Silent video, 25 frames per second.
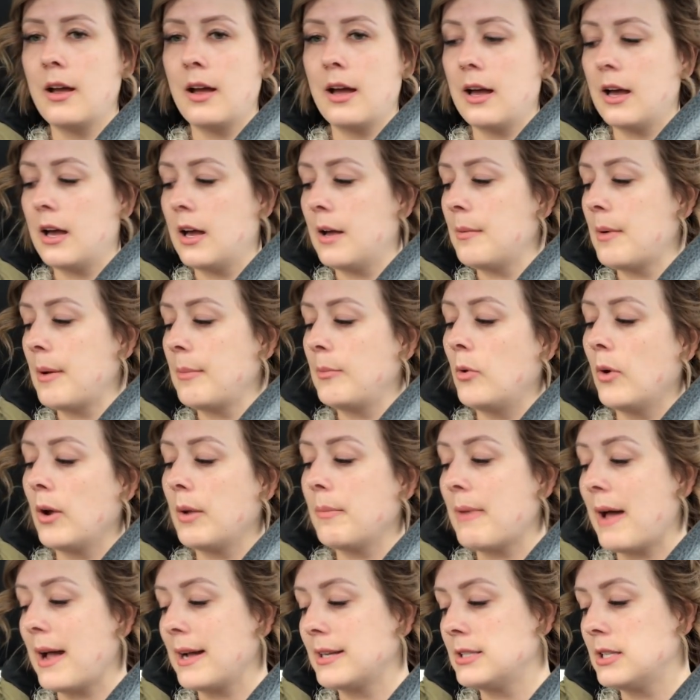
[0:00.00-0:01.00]
I'm
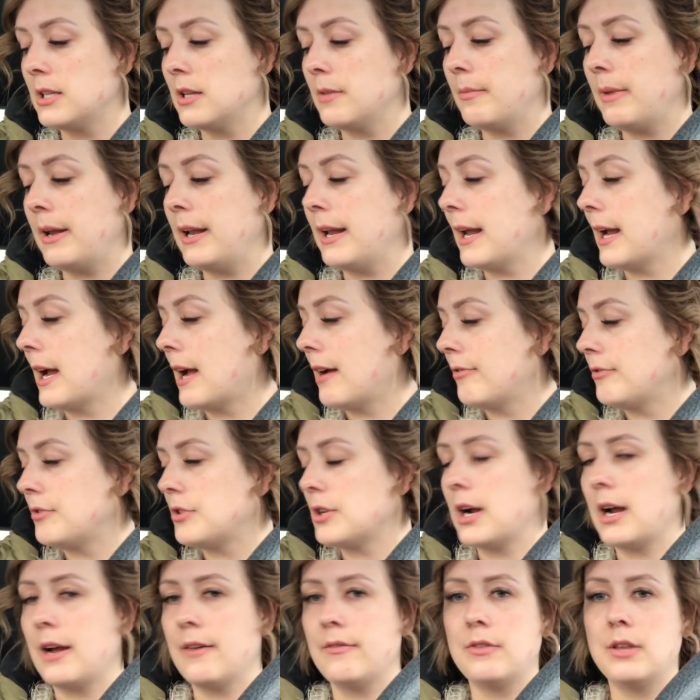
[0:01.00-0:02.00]
going back to the meeting
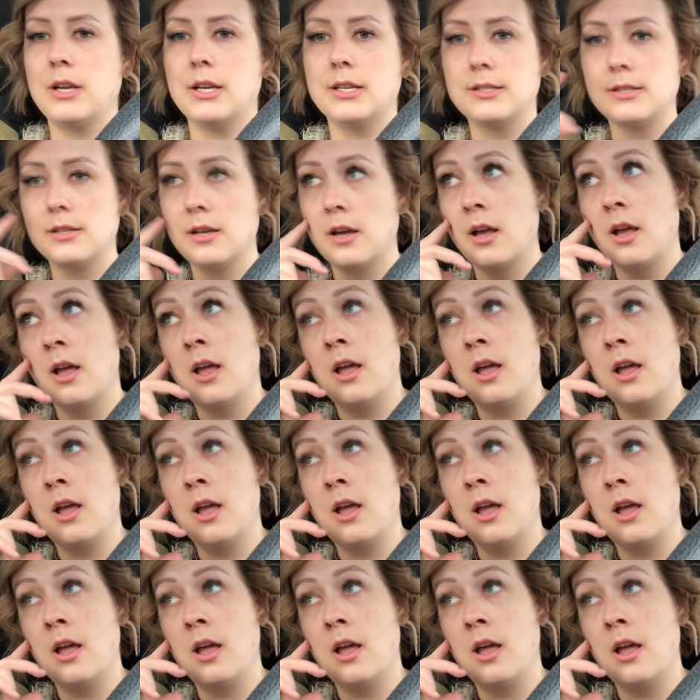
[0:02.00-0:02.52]
after I have this,